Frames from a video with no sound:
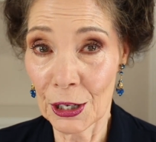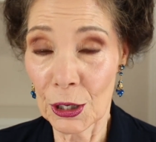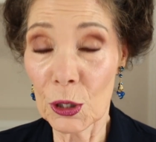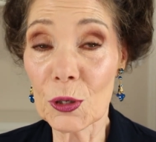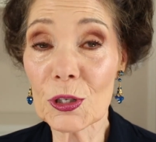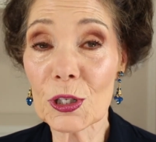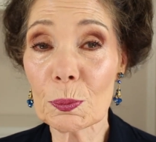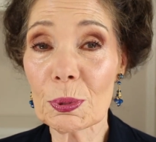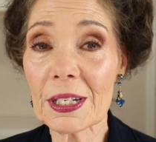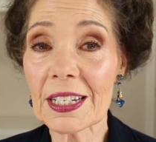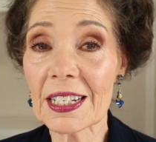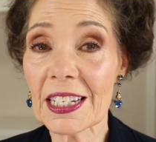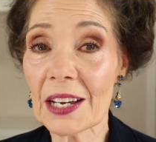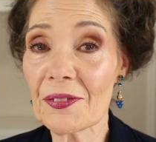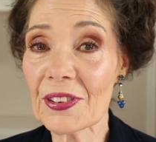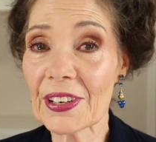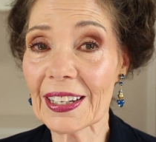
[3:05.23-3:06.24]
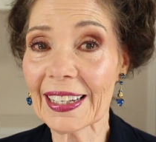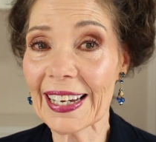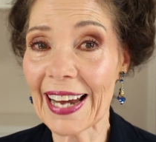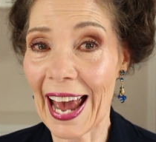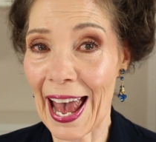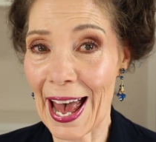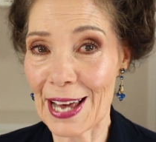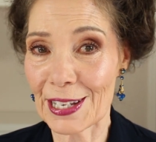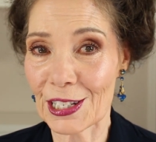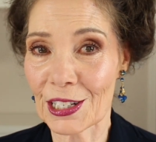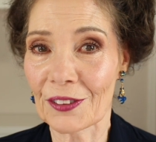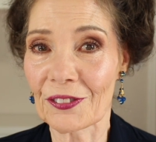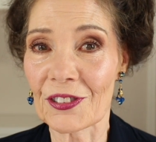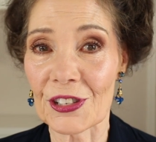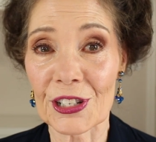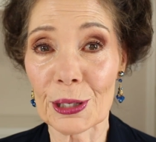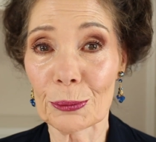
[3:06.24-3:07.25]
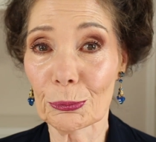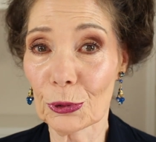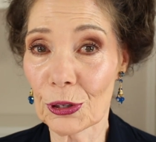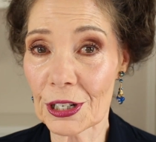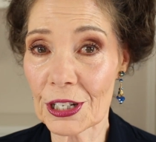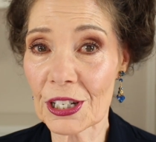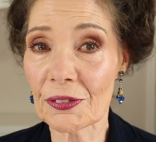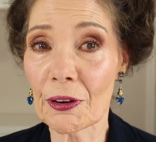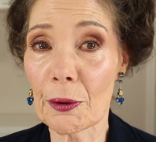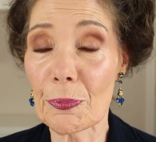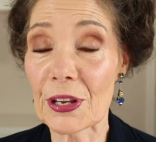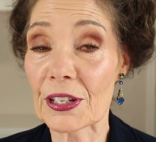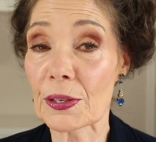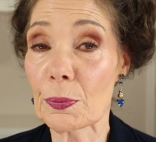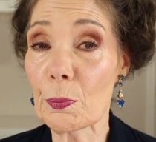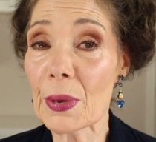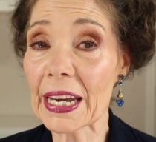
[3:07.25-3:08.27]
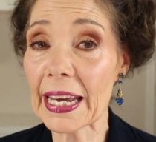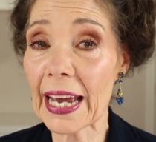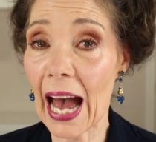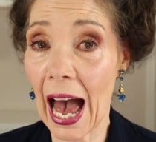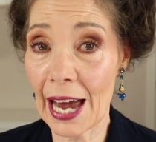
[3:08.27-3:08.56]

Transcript: who specifically asked for some looks from this mini